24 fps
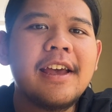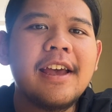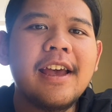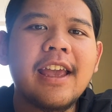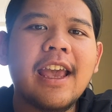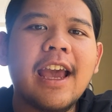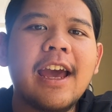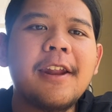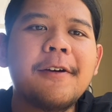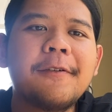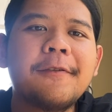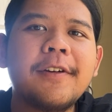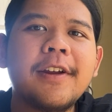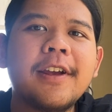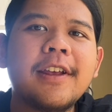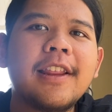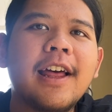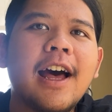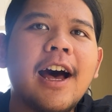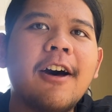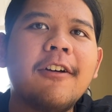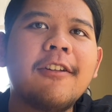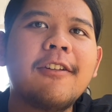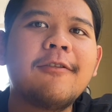kind of freaked
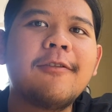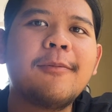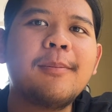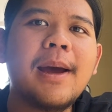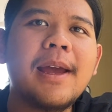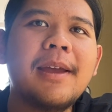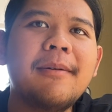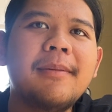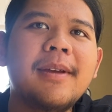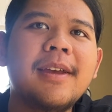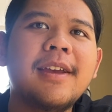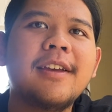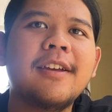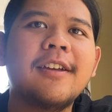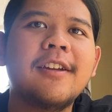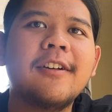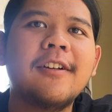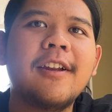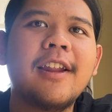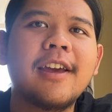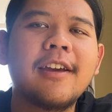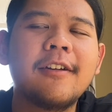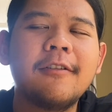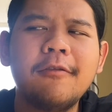out by me, you know,
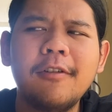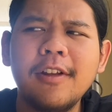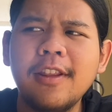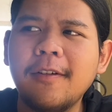like